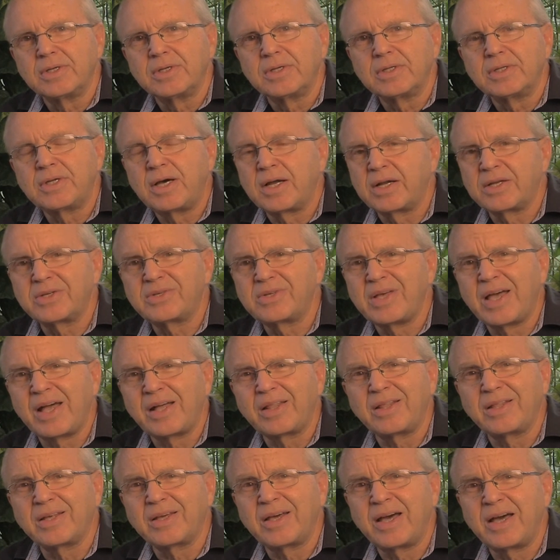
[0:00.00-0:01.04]
Not
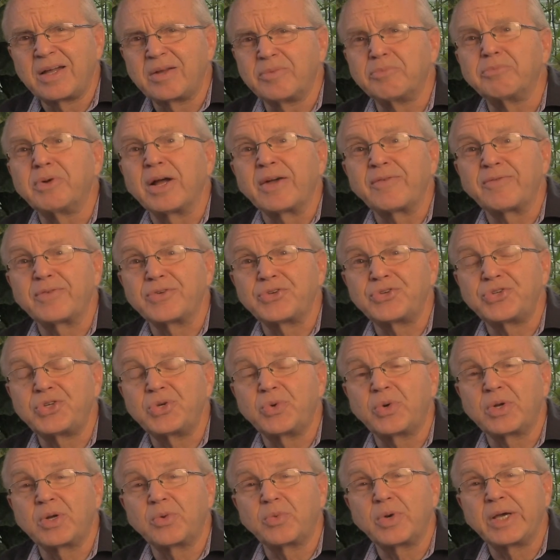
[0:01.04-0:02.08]
exactly the kind of breakfast you
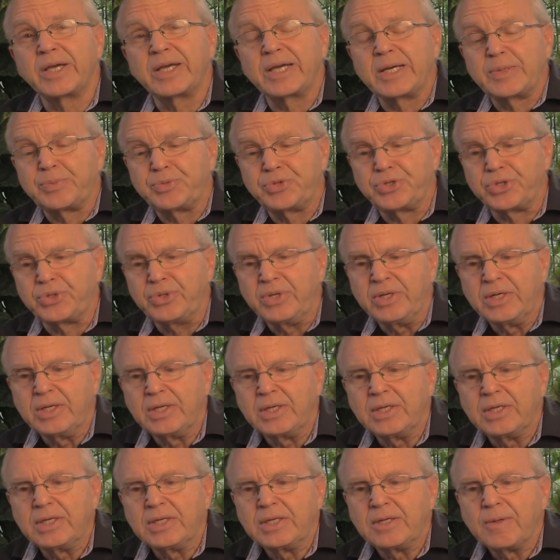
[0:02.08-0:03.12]
want to wake up to.
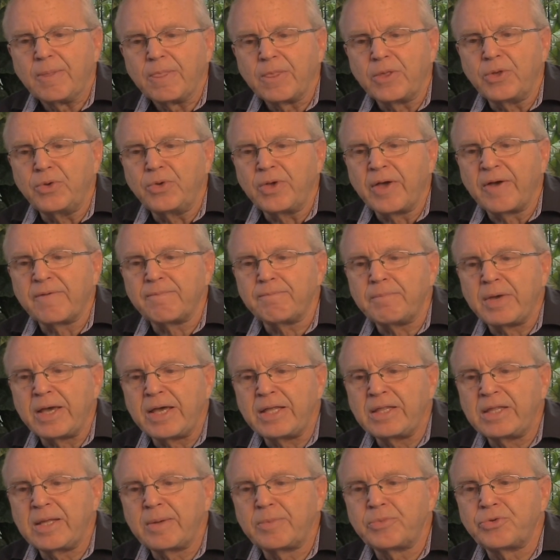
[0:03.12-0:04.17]
You have
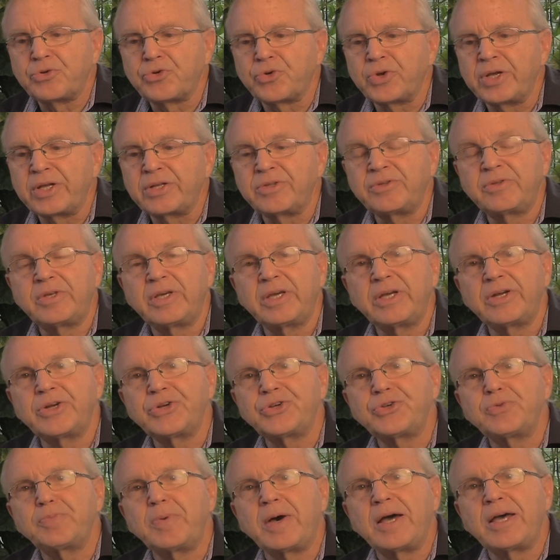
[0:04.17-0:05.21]
made them drink
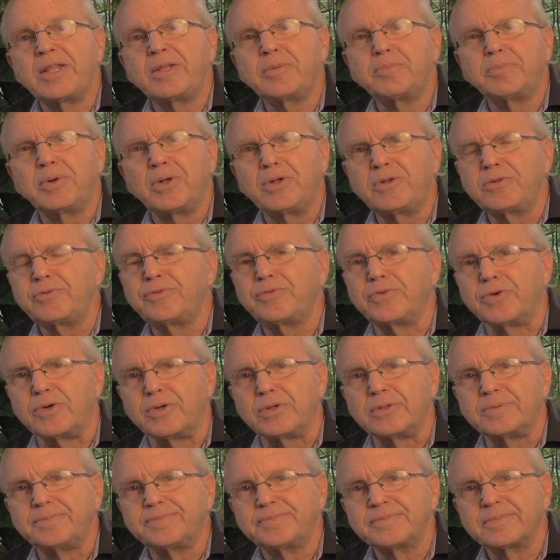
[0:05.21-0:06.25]
tears by the
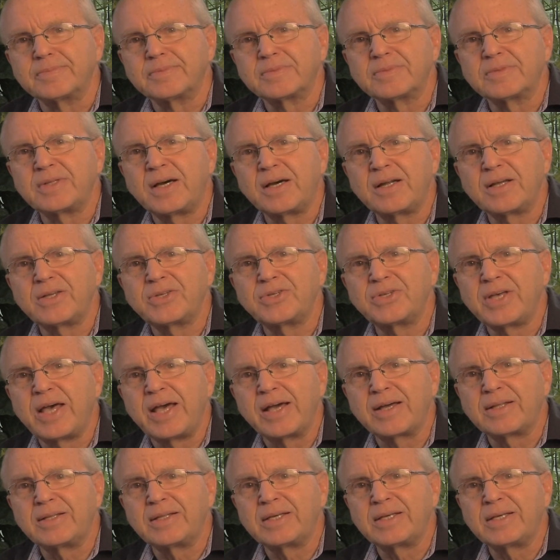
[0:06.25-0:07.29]
bowlful. Not
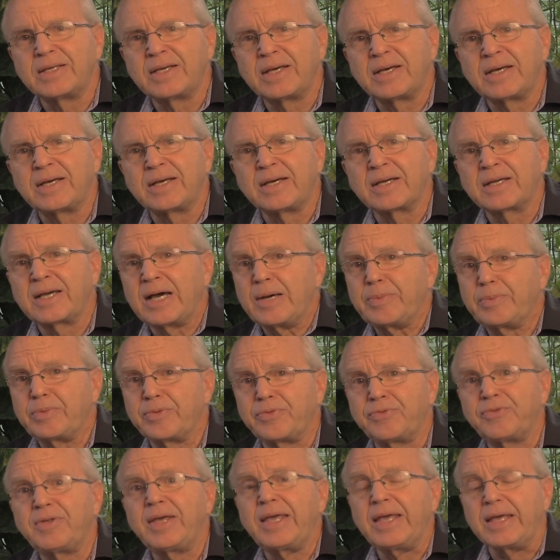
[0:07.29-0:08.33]
exactly a cup
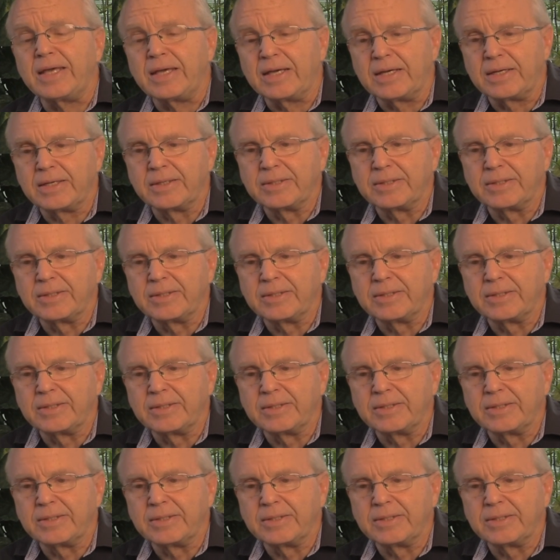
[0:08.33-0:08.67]
of tea.